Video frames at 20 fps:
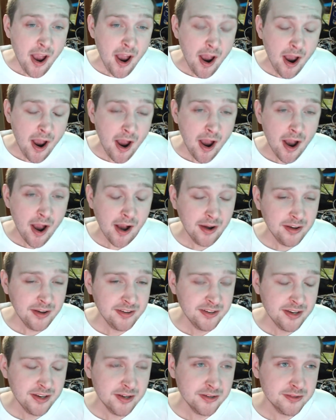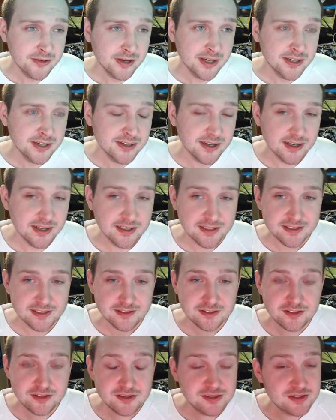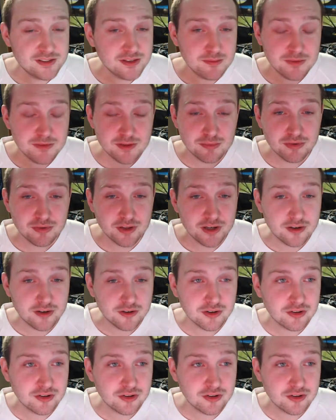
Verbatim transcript: Excuse me, sorry. Just some of the player